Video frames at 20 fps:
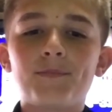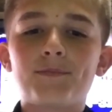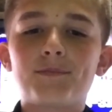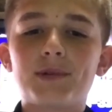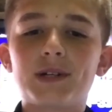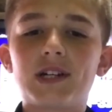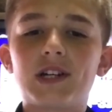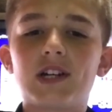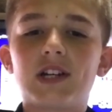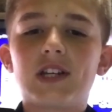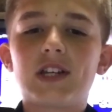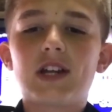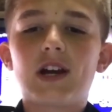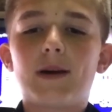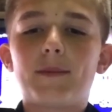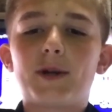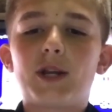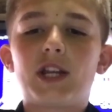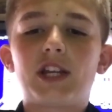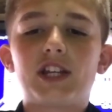but
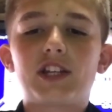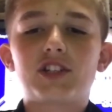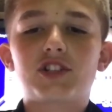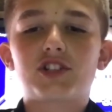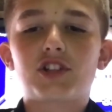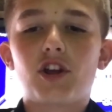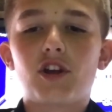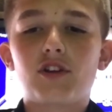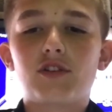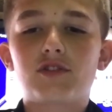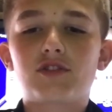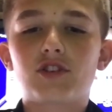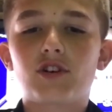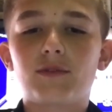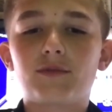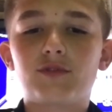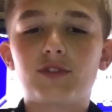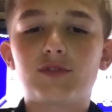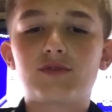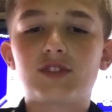I'm only going to show
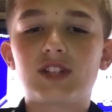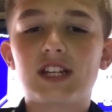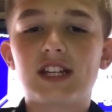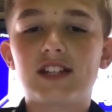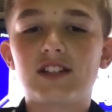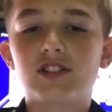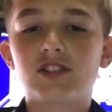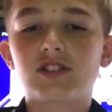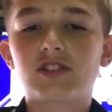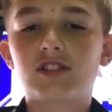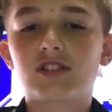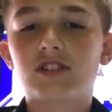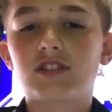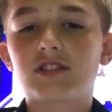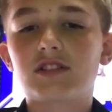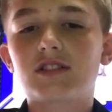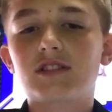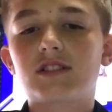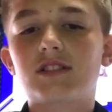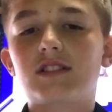top 15 just
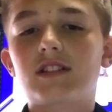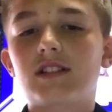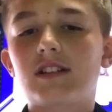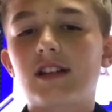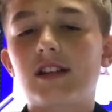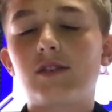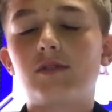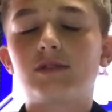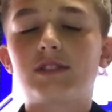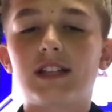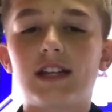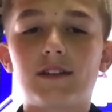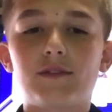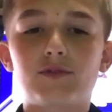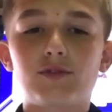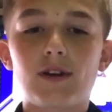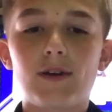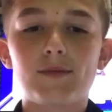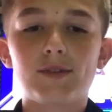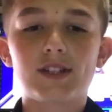because it will take
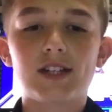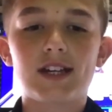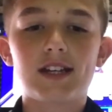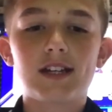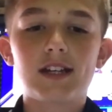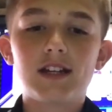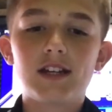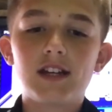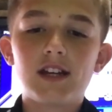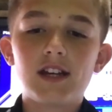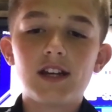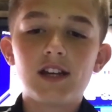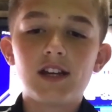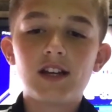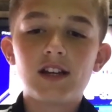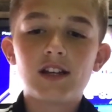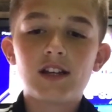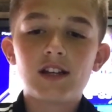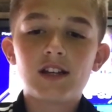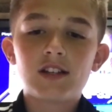forever then.
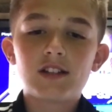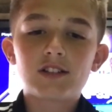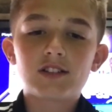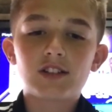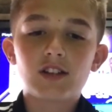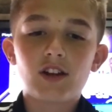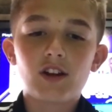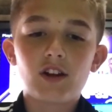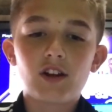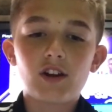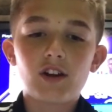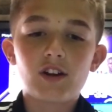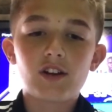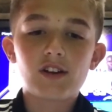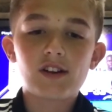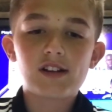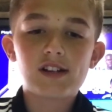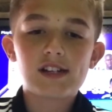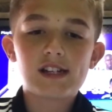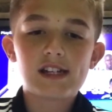
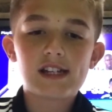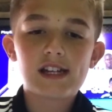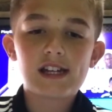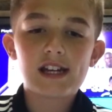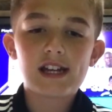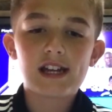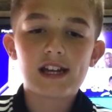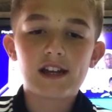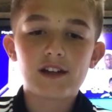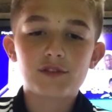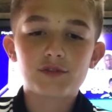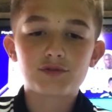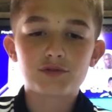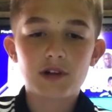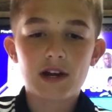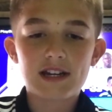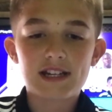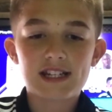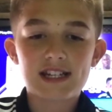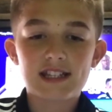So yeah,
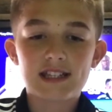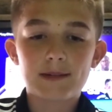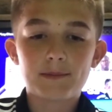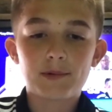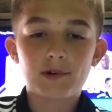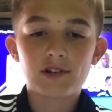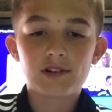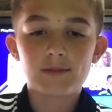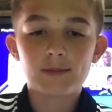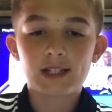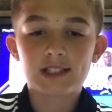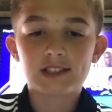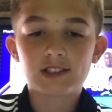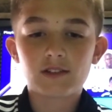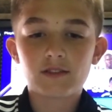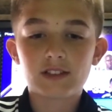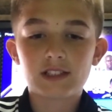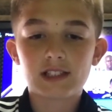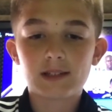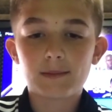Freddie at the bottom, that's
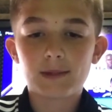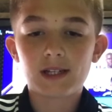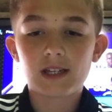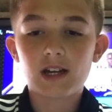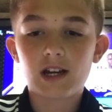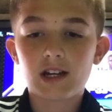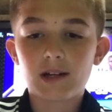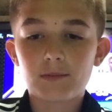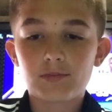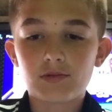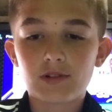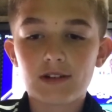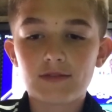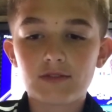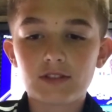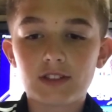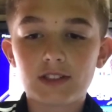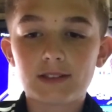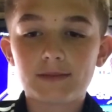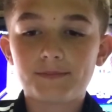obviously my younger
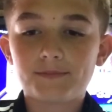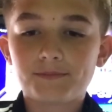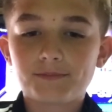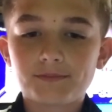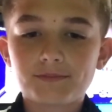brother.